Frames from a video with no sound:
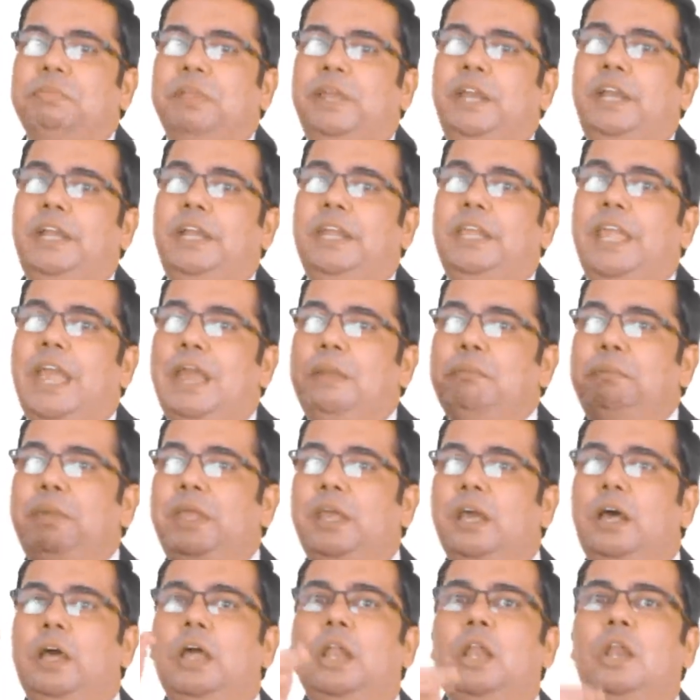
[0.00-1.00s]
it can
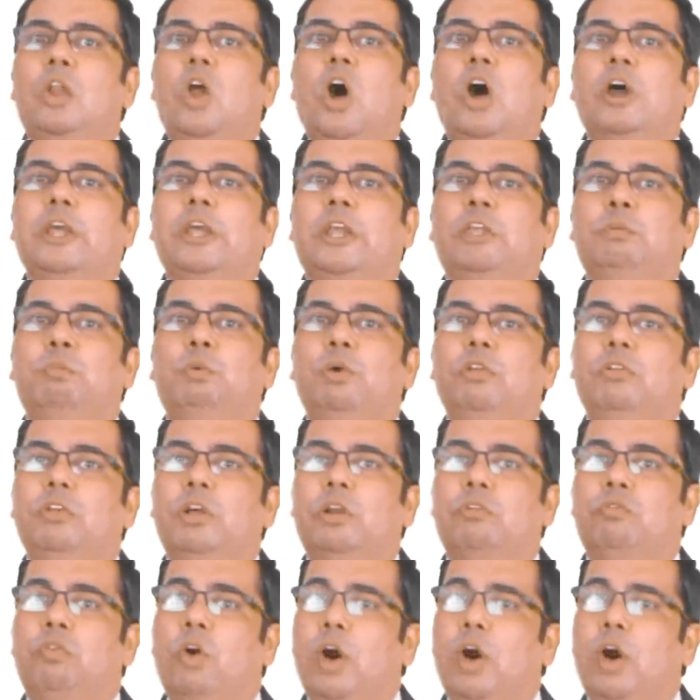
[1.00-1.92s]
be a long exposure.